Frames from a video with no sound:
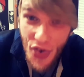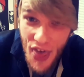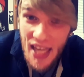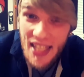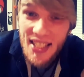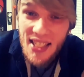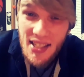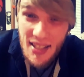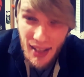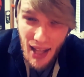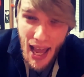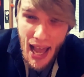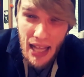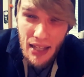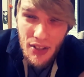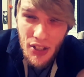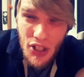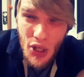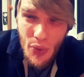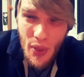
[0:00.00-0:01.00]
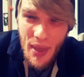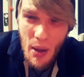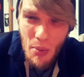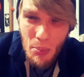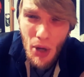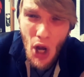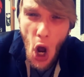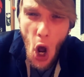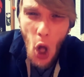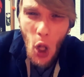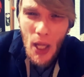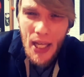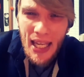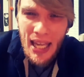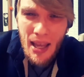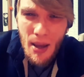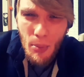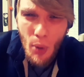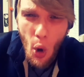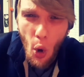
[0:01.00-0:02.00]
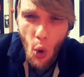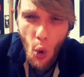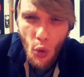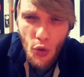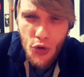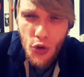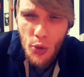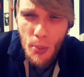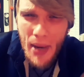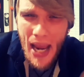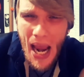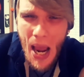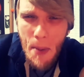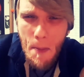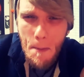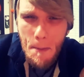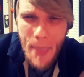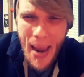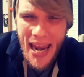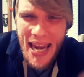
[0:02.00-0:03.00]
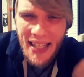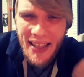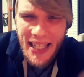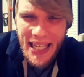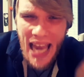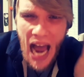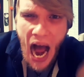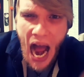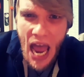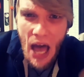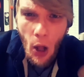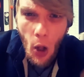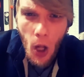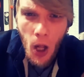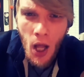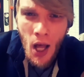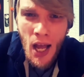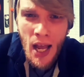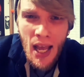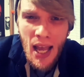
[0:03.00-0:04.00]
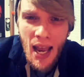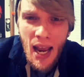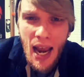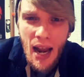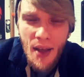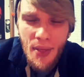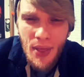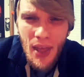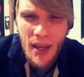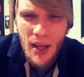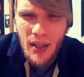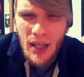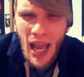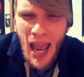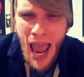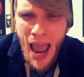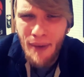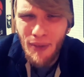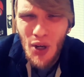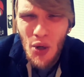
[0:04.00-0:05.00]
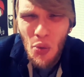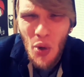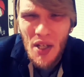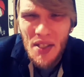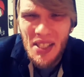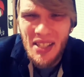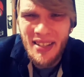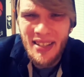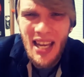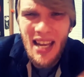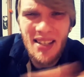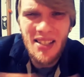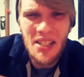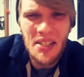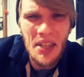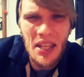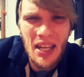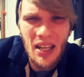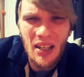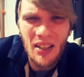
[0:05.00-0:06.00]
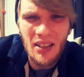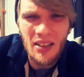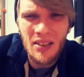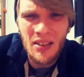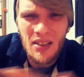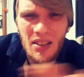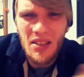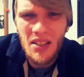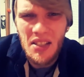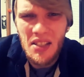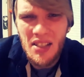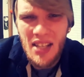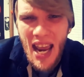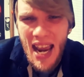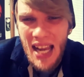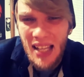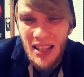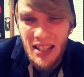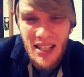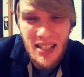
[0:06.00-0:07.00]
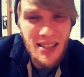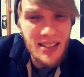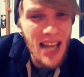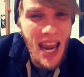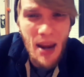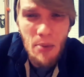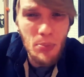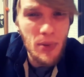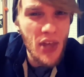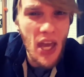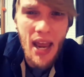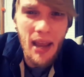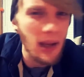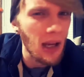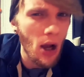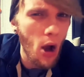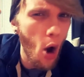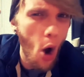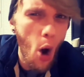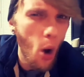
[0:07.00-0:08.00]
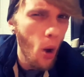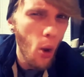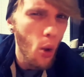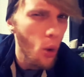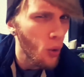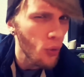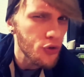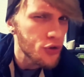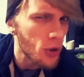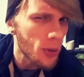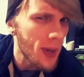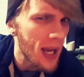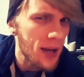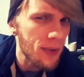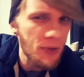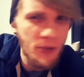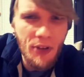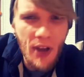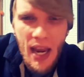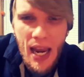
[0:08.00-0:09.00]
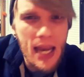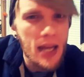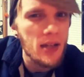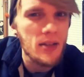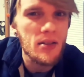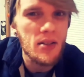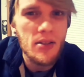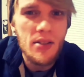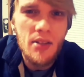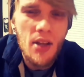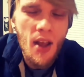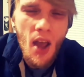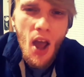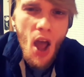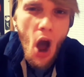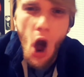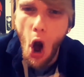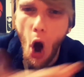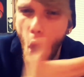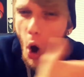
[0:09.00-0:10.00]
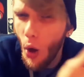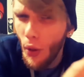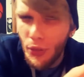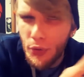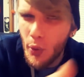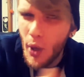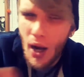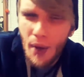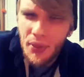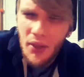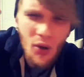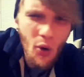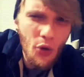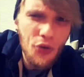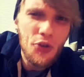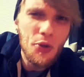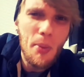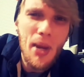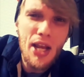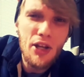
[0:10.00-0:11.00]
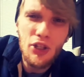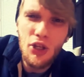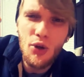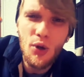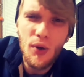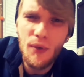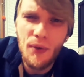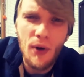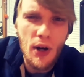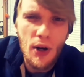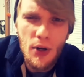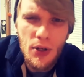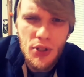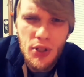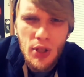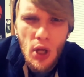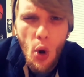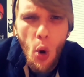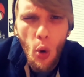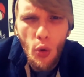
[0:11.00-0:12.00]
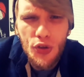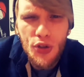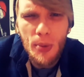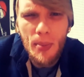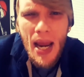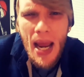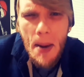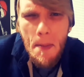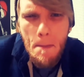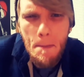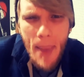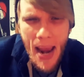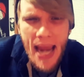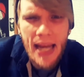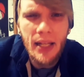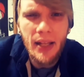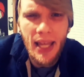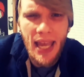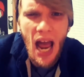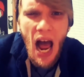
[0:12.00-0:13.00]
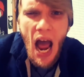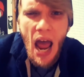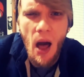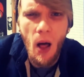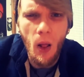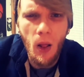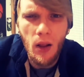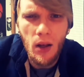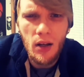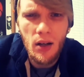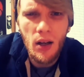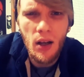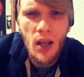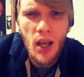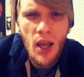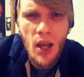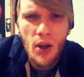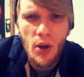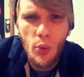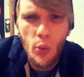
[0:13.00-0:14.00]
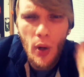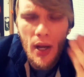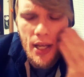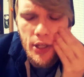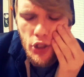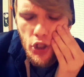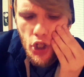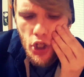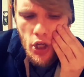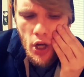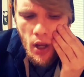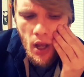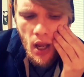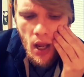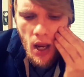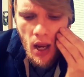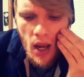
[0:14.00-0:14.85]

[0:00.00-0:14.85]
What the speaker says: This led to them calling him Ultraman Belial, and then everyone since then saying the same thing. All Ultraman fans, all throughout the Ultraman universe, Ultraman Belial, which